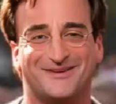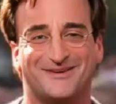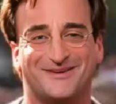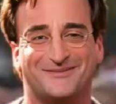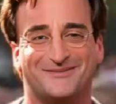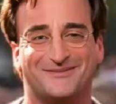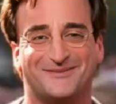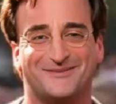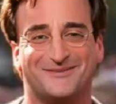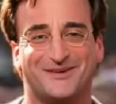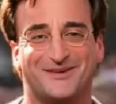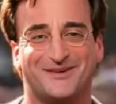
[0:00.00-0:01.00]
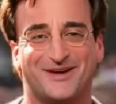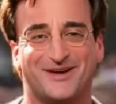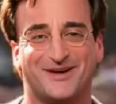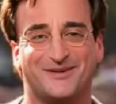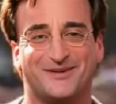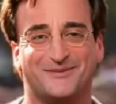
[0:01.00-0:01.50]
He's a reluctant
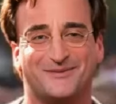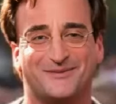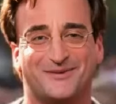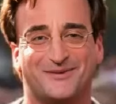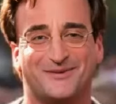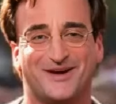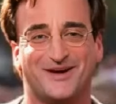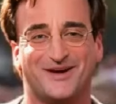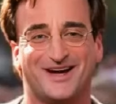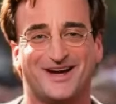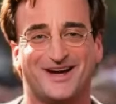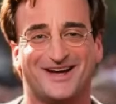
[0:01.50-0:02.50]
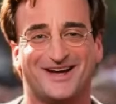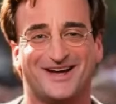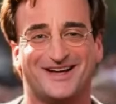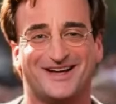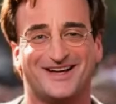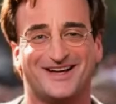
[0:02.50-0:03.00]
hero who must join the fray and
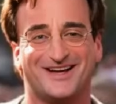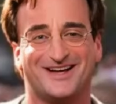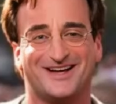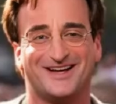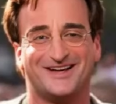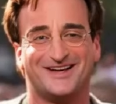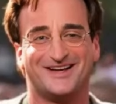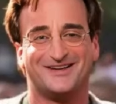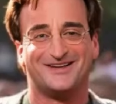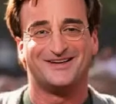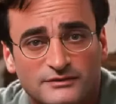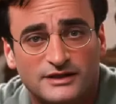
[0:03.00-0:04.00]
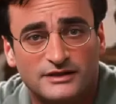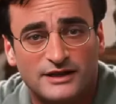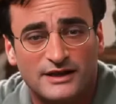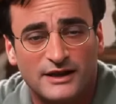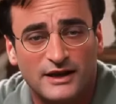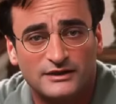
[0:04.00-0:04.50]
save humanity.
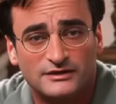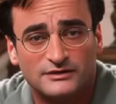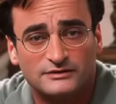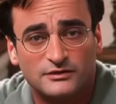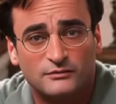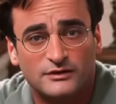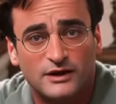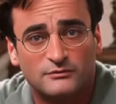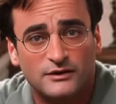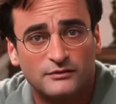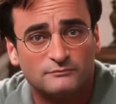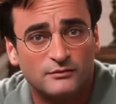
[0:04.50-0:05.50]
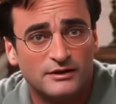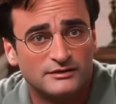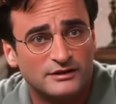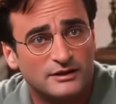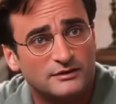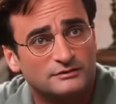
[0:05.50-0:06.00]
Gee, I just don't know if I'm going to
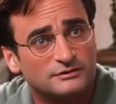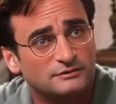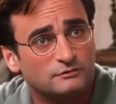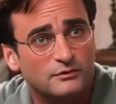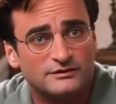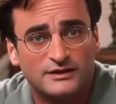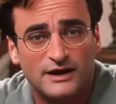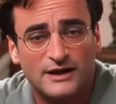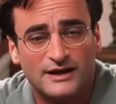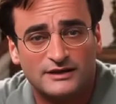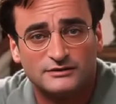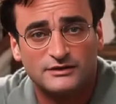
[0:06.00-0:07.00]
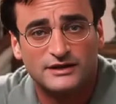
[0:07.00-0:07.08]
get out of this one, guys.